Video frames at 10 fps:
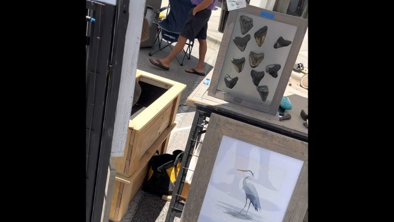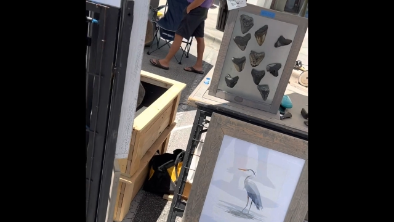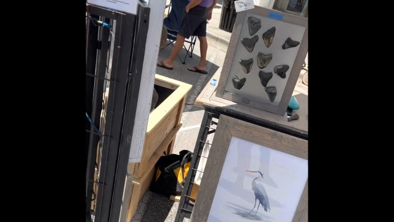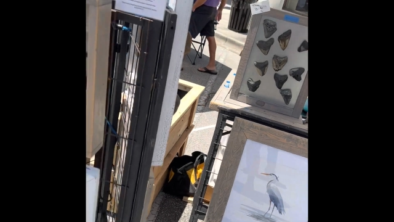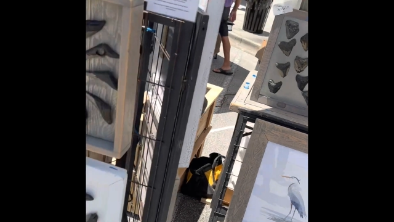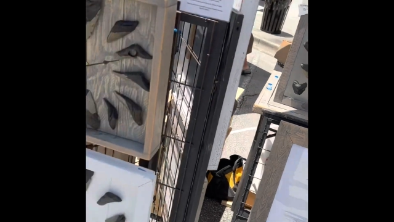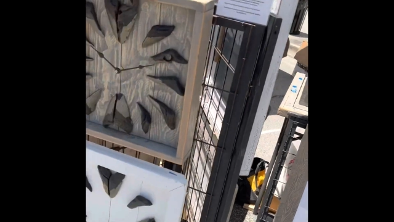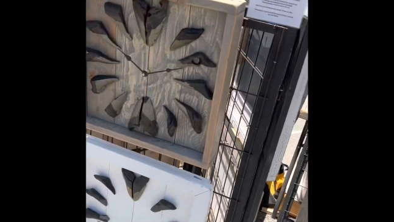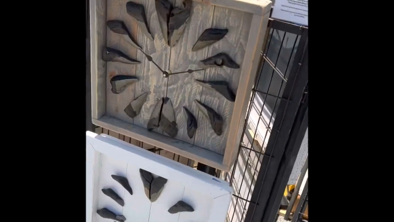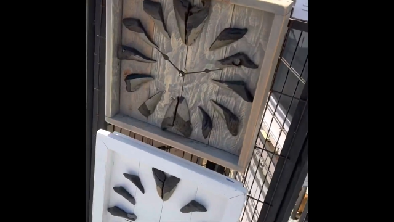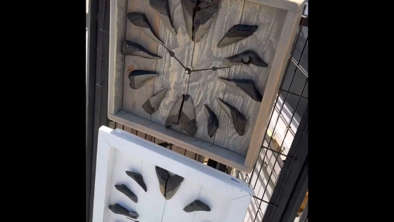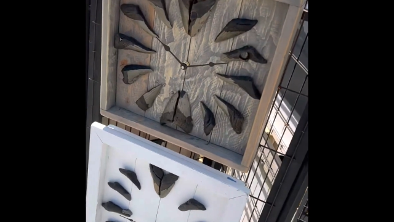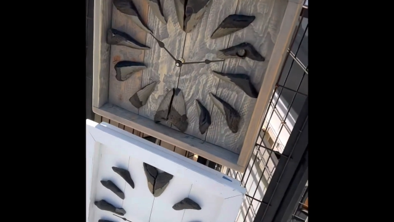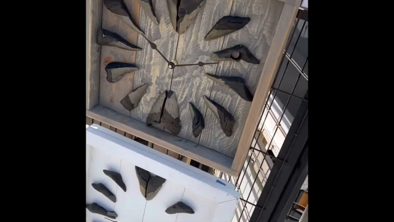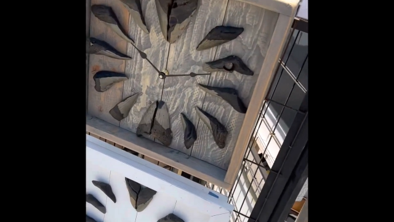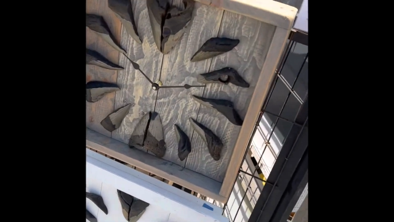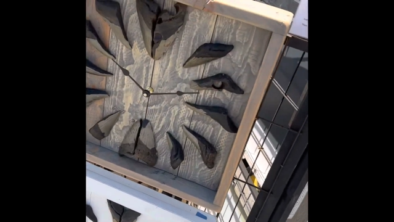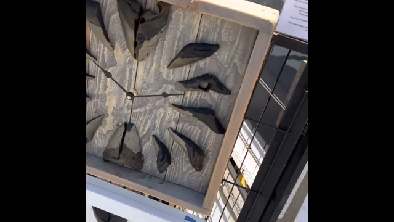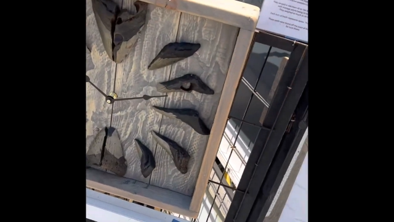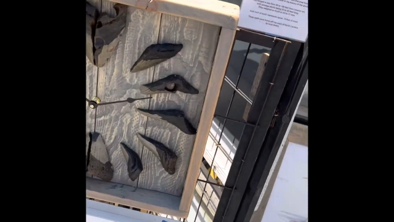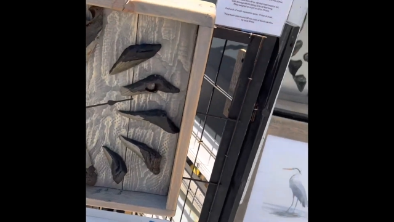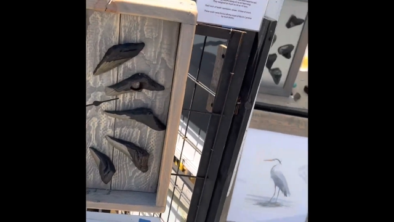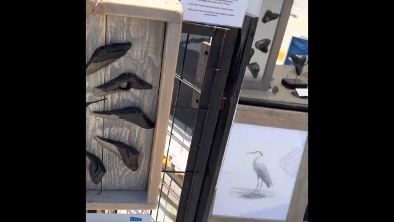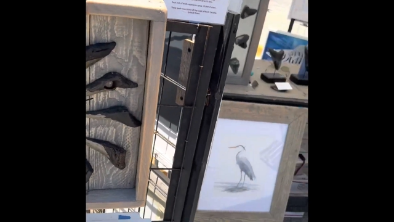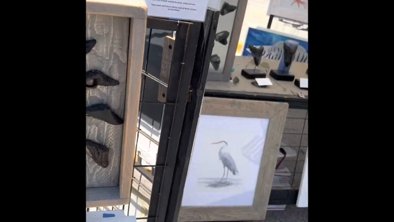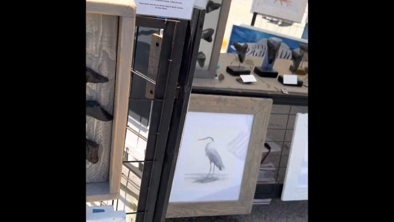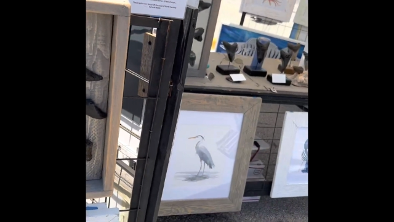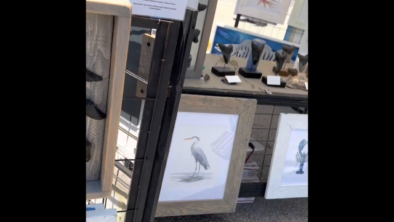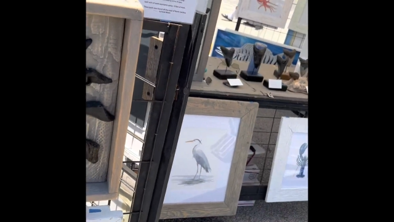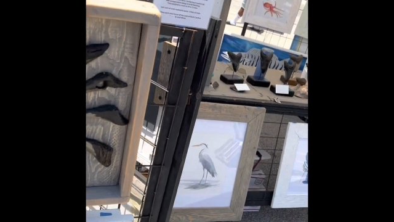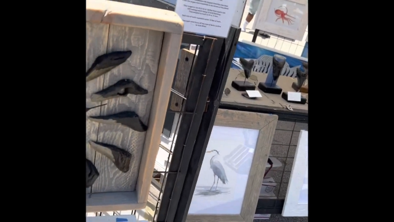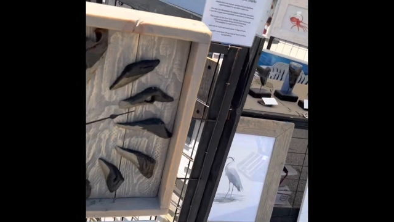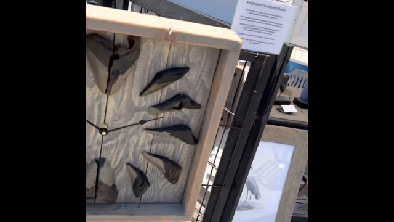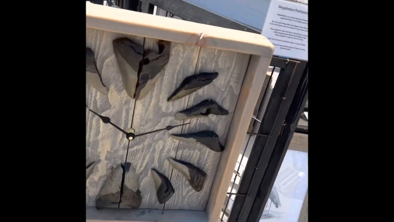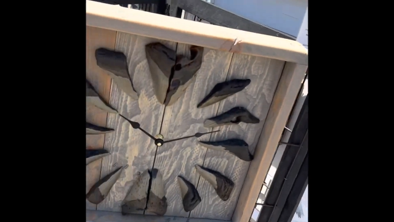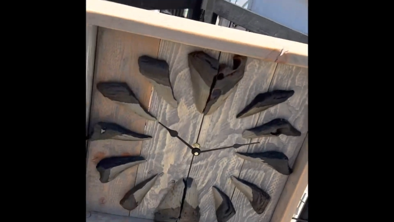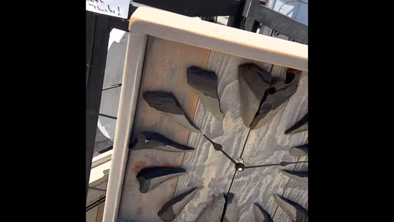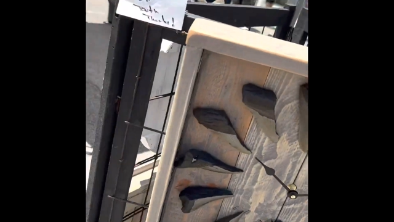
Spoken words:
(no speaker visible)